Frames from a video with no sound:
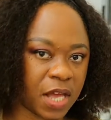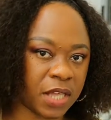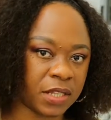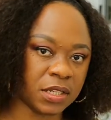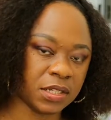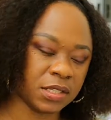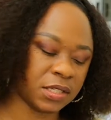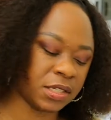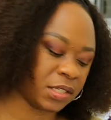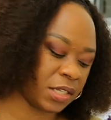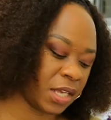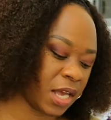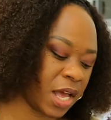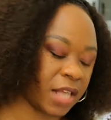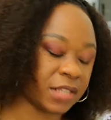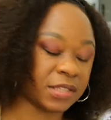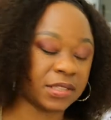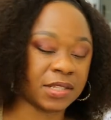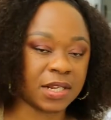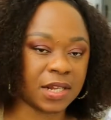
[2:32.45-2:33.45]
And this is the
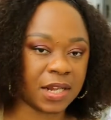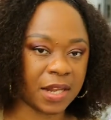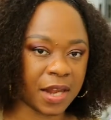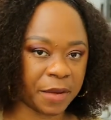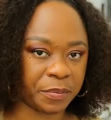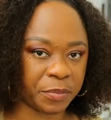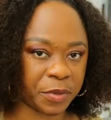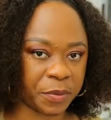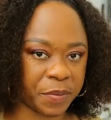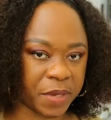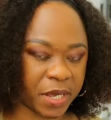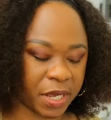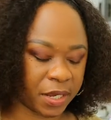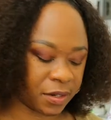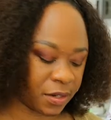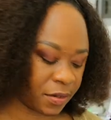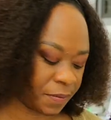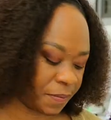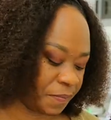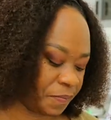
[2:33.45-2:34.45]
answer that I
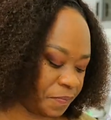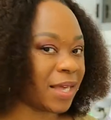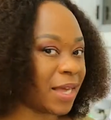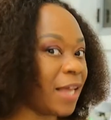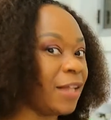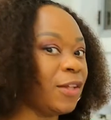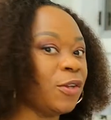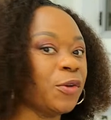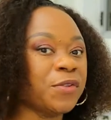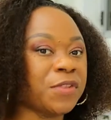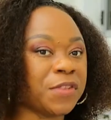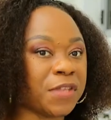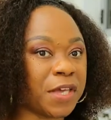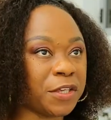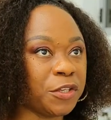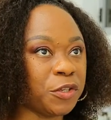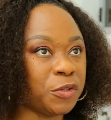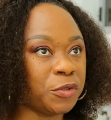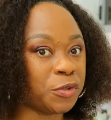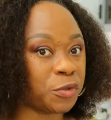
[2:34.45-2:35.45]
prepared. Hello,
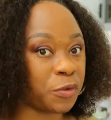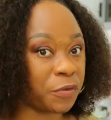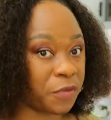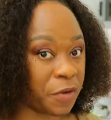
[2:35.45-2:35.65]
thank you so